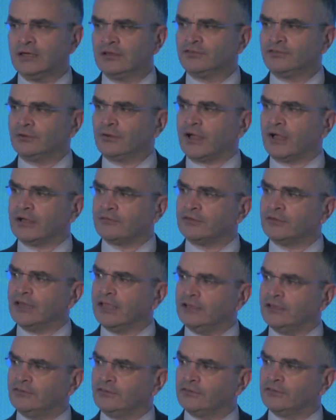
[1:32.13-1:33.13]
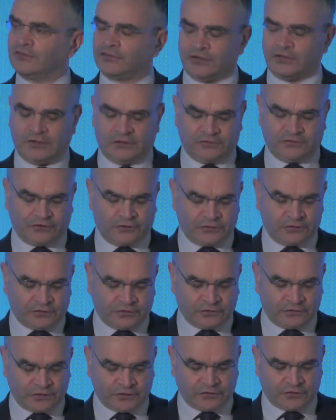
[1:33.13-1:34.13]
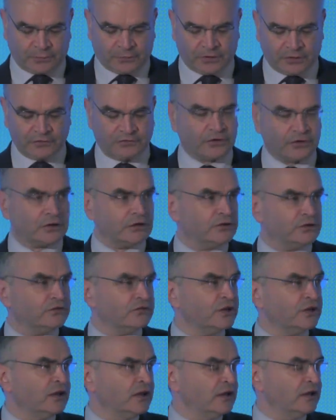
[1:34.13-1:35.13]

to have an agency such as Enterprise Ireland